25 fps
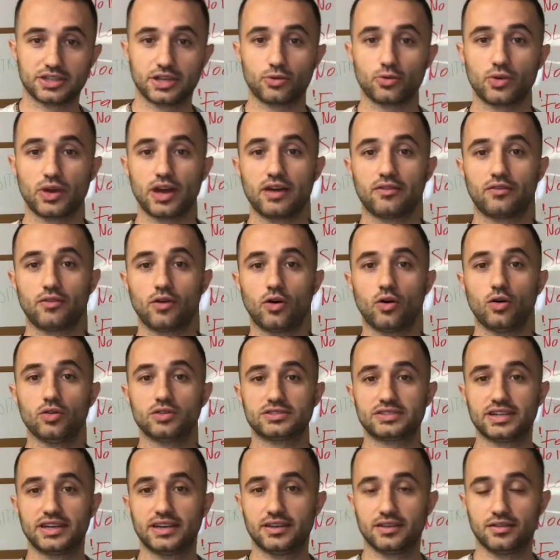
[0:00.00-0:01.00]
and we have
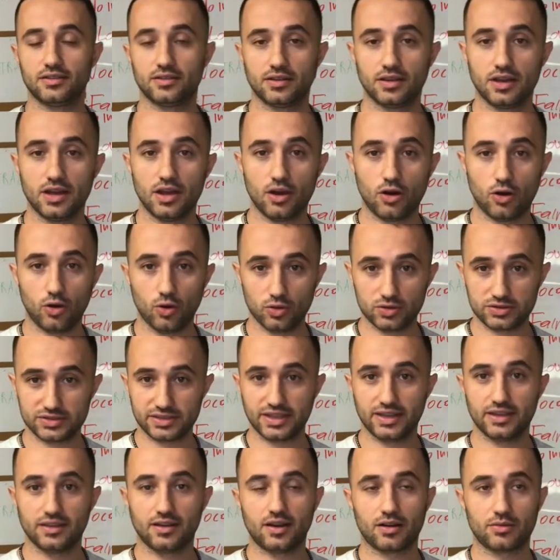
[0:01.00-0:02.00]
wholesale
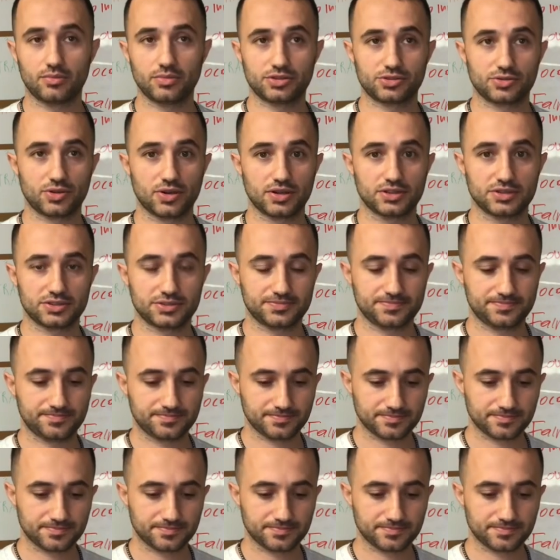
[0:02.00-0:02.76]
arbitrage.